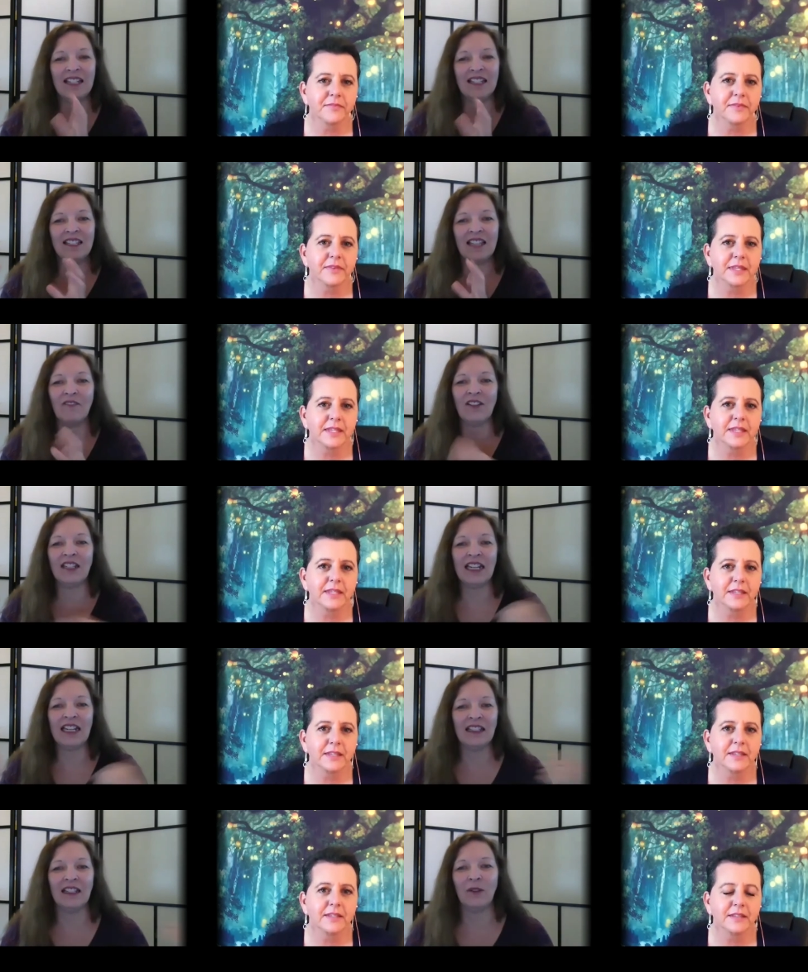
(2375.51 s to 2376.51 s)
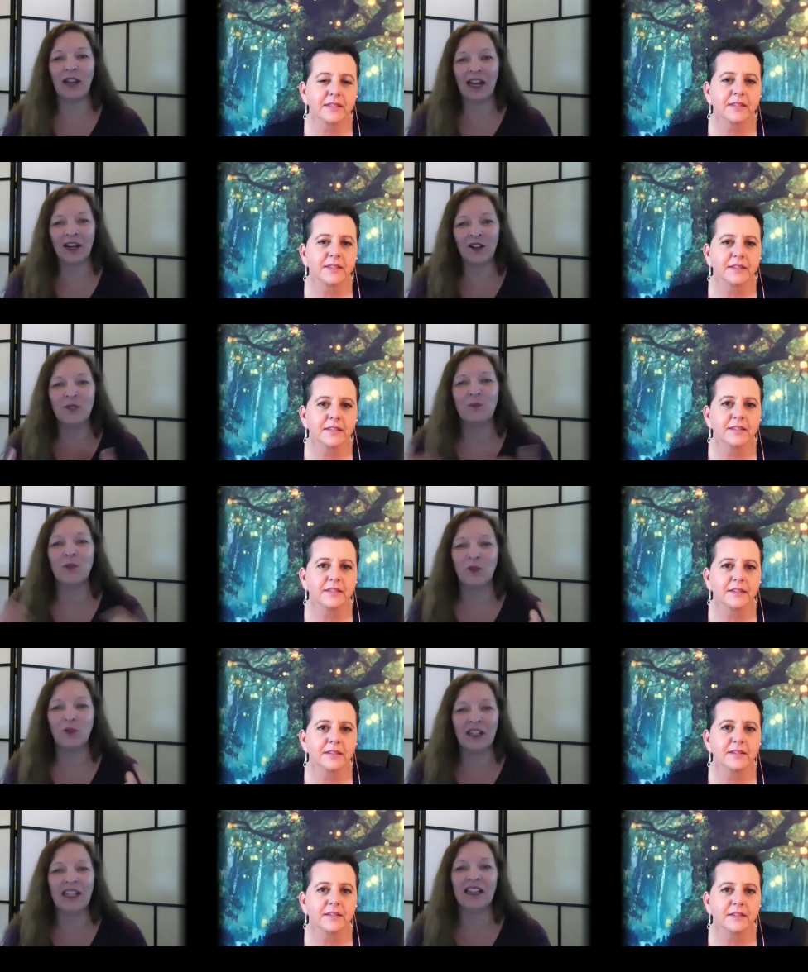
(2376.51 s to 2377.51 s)
Speaker 1: 70 and the air's
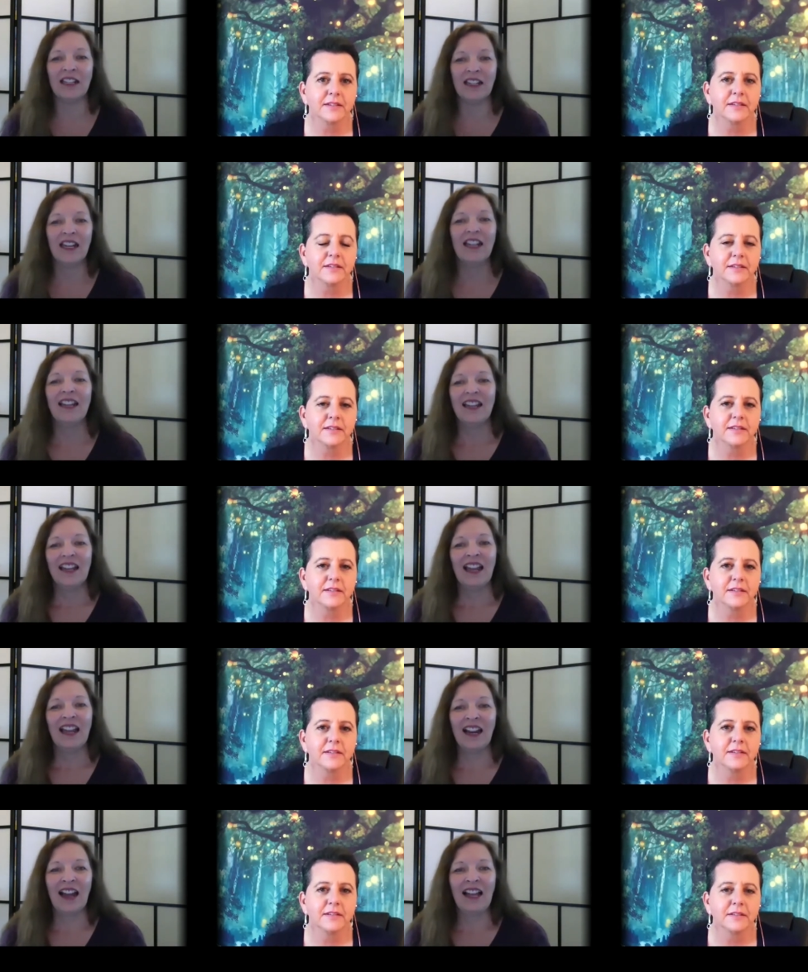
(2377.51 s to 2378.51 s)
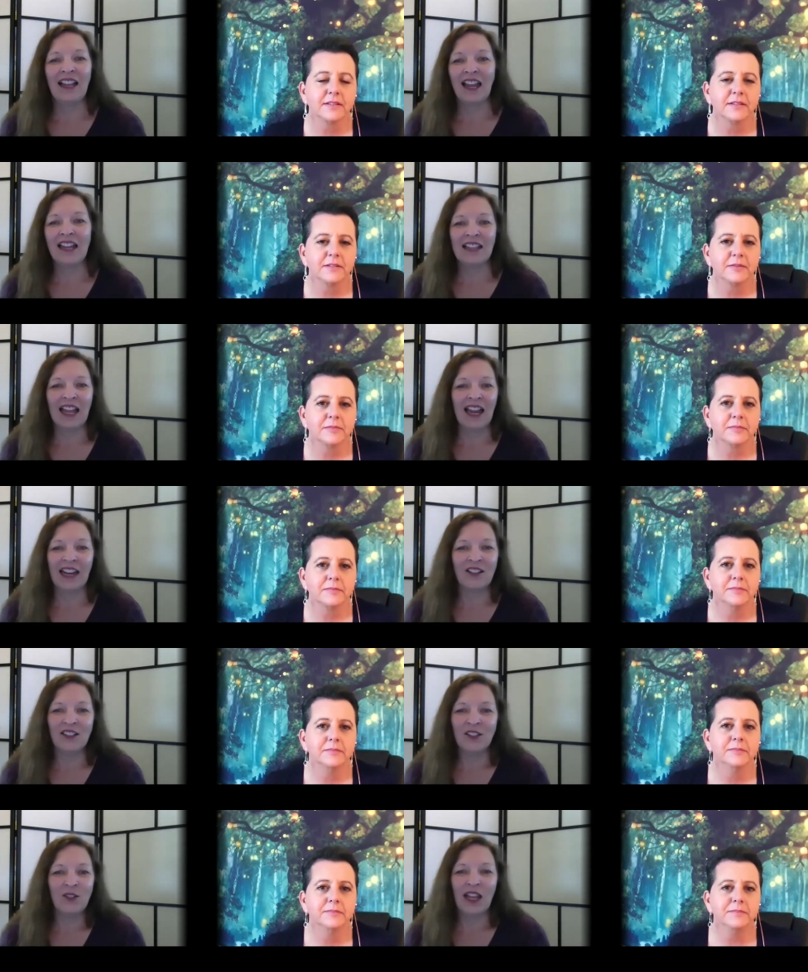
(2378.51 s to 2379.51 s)
moving and and I like that. I couldn't
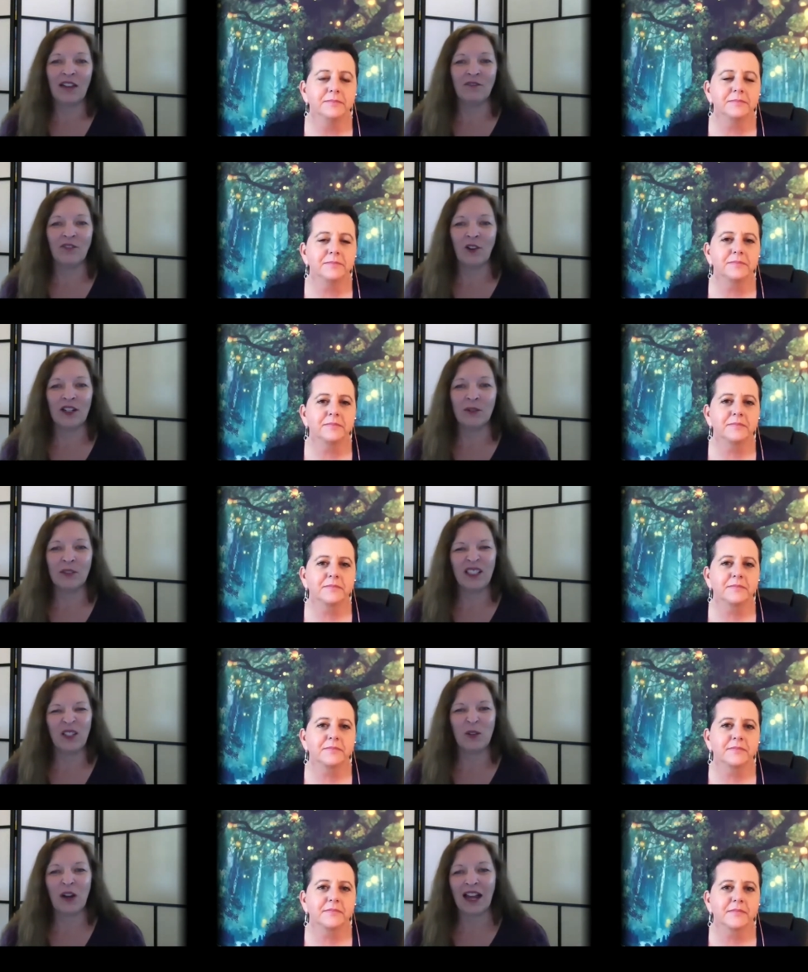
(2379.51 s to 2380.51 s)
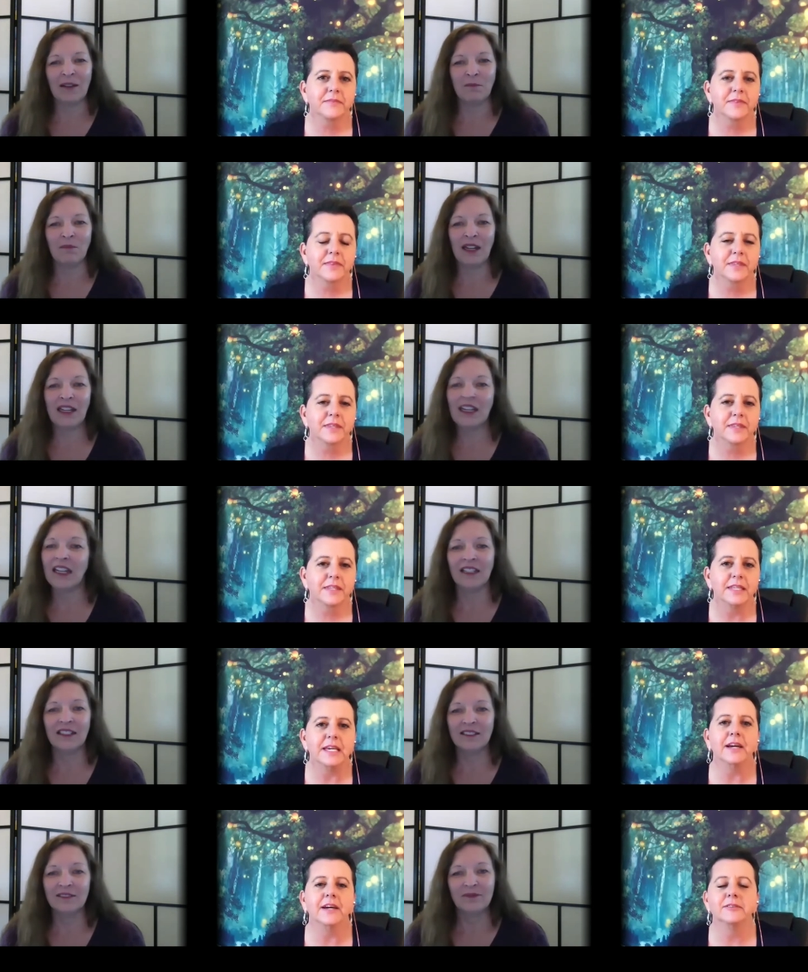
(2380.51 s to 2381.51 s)
do that in Florida. It was too hot and muggy.
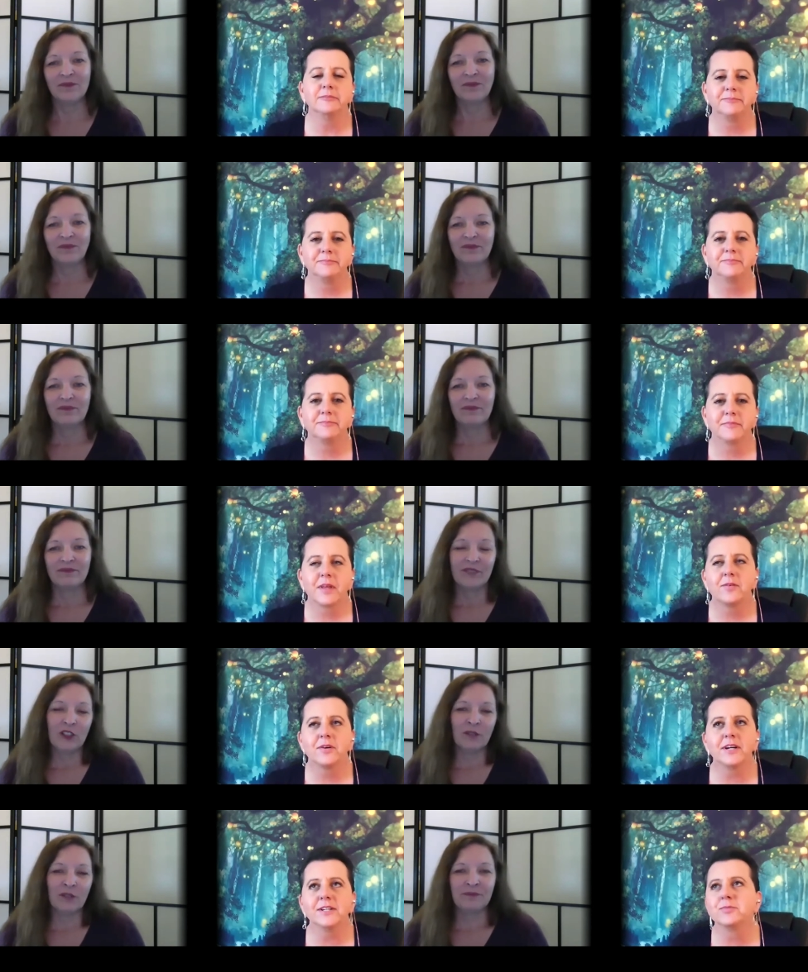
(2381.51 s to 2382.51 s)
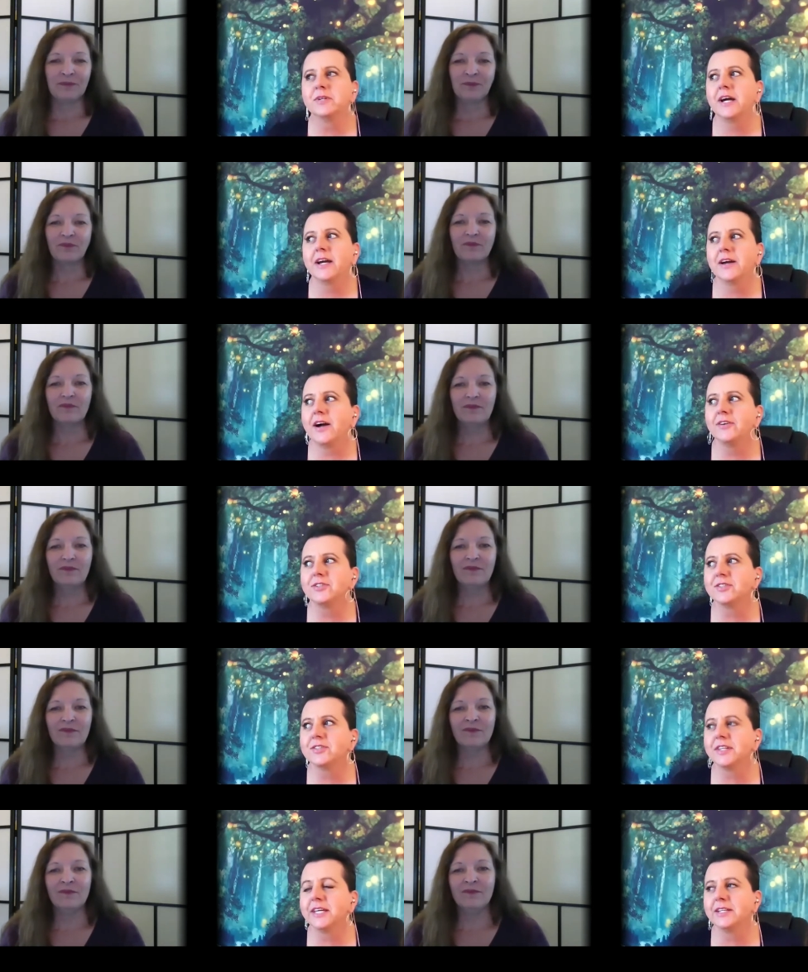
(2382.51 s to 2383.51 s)
Speaker 2: Yeah oh gosh when I, i'll
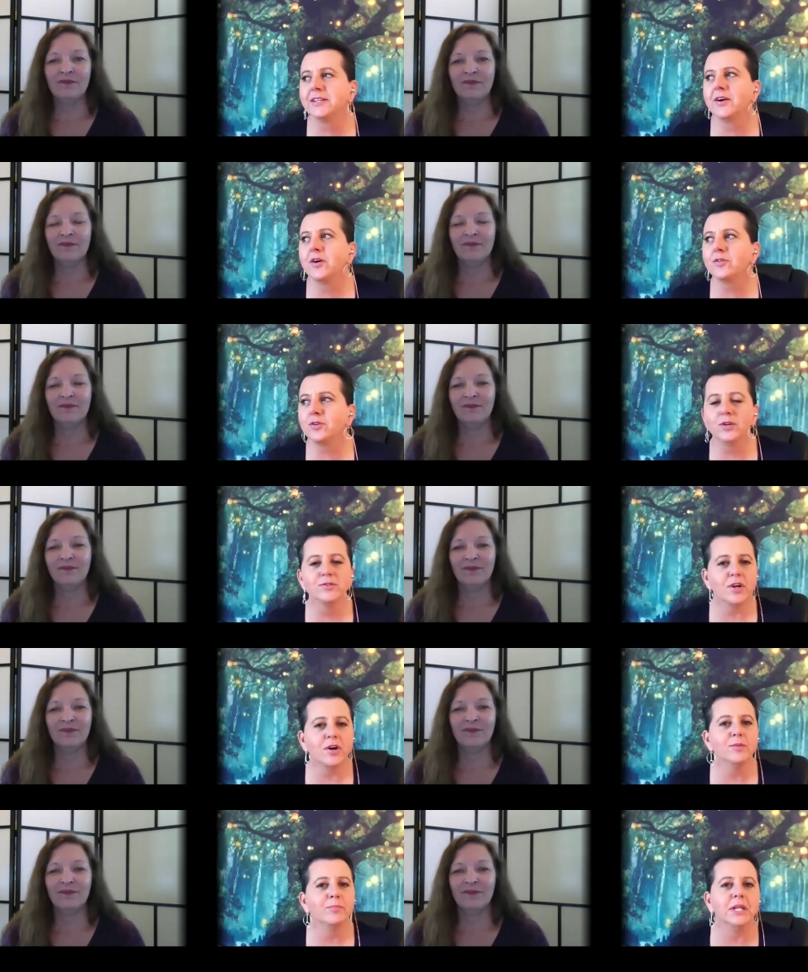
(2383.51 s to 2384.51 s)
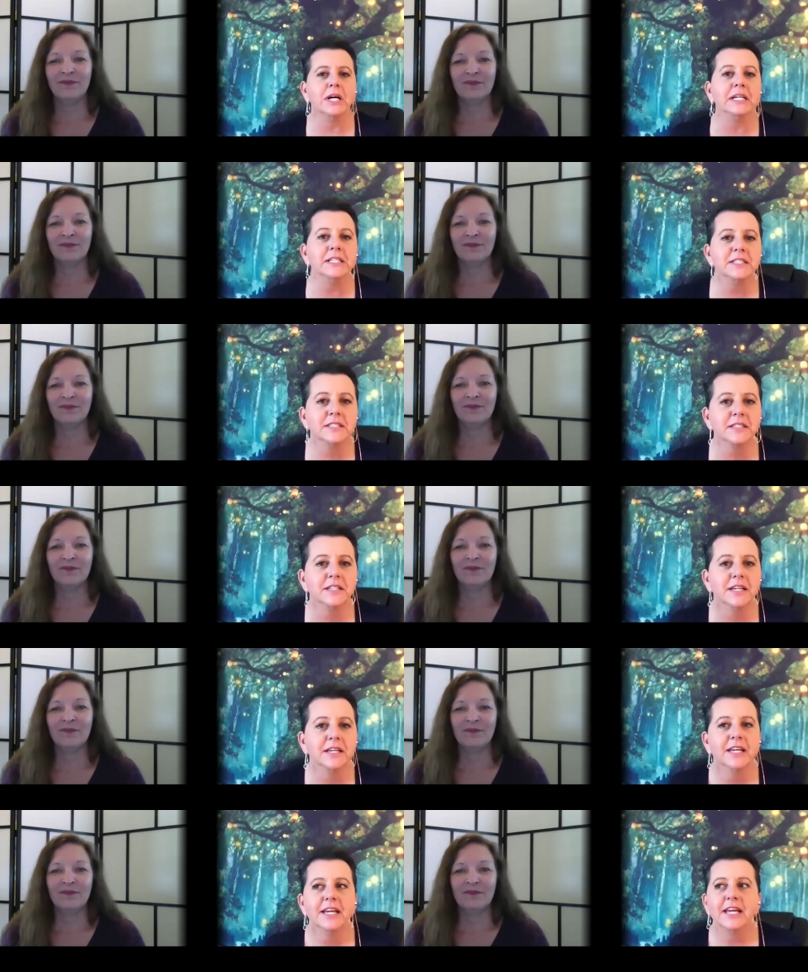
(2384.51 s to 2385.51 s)
just like i'll close all the blinds
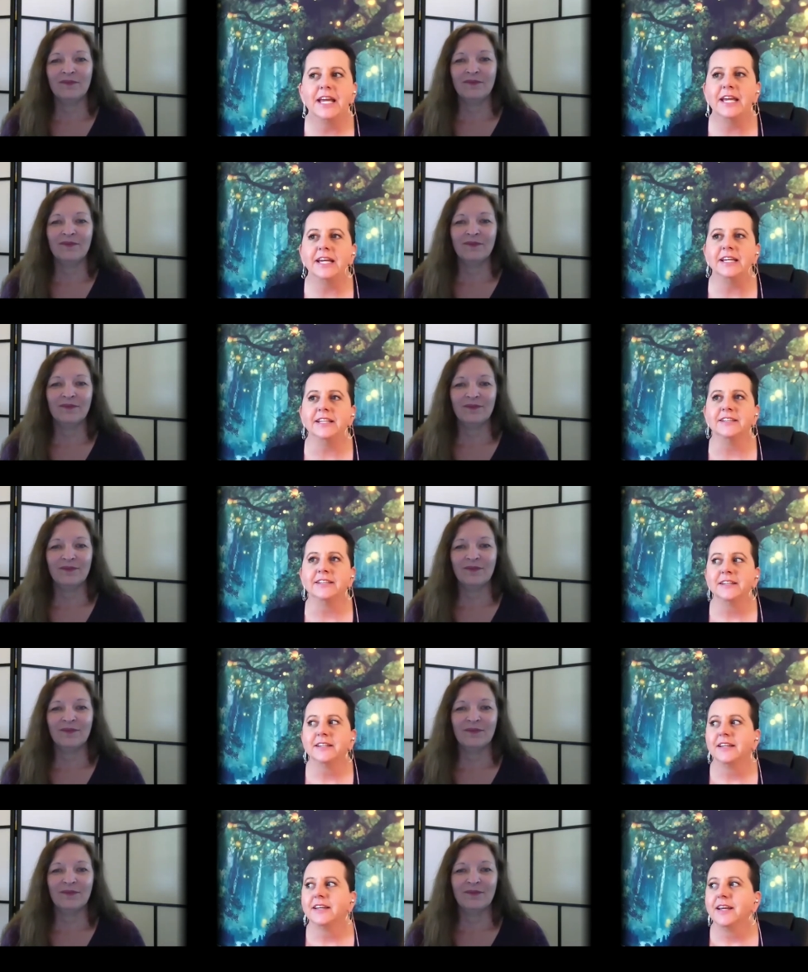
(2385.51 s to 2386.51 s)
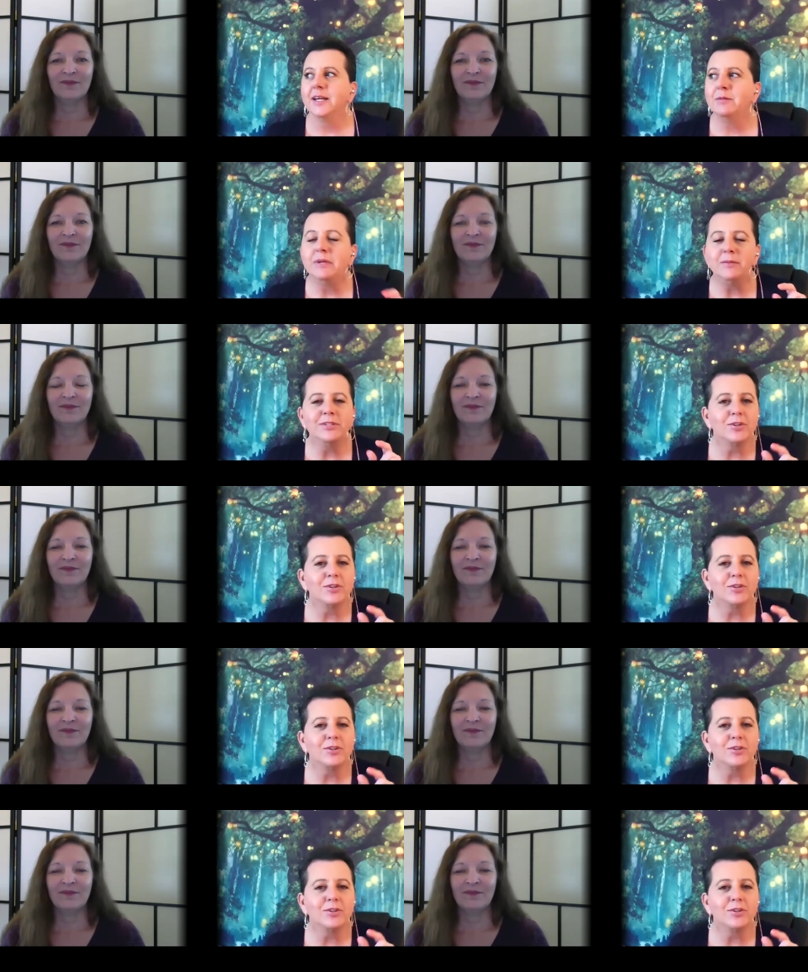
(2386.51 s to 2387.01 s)
and and maybe